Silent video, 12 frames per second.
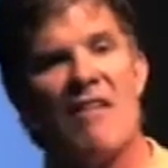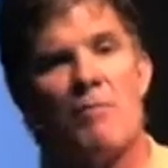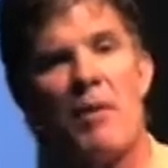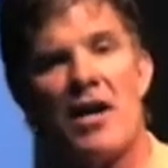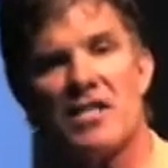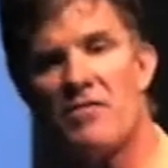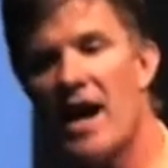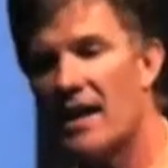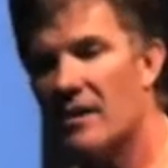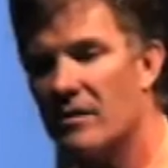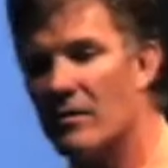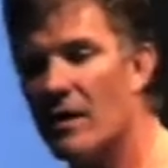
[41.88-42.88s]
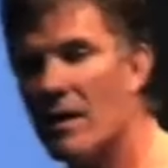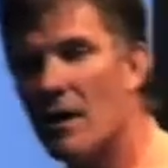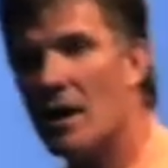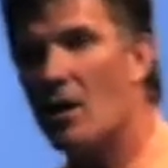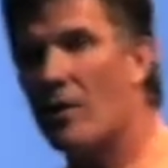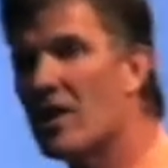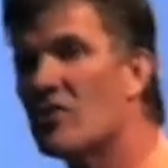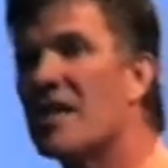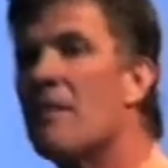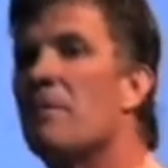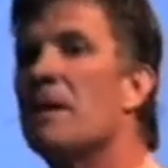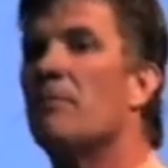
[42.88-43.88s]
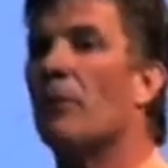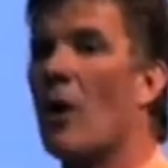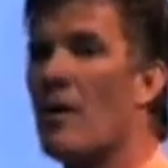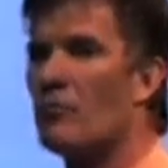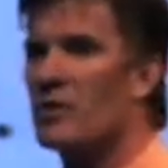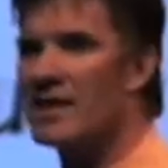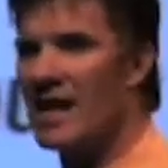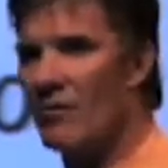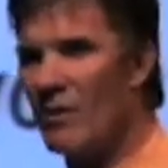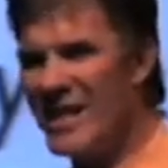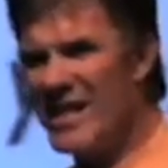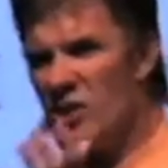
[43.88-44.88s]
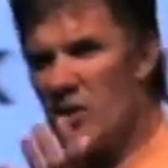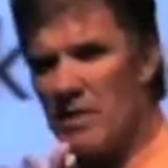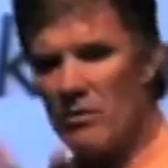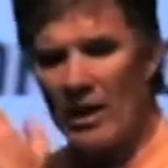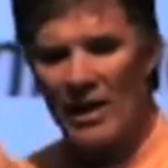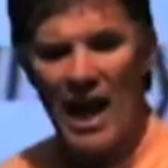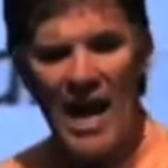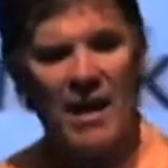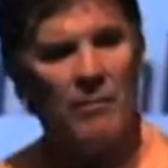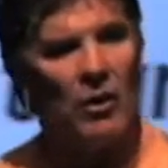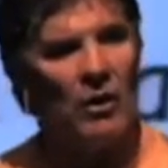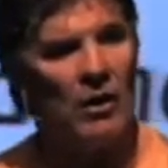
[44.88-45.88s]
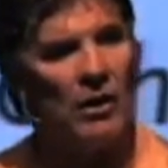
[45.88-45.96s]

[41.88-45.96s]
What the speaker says: have a positive attitude. We don't say be prompt. We say we need you to be reliable.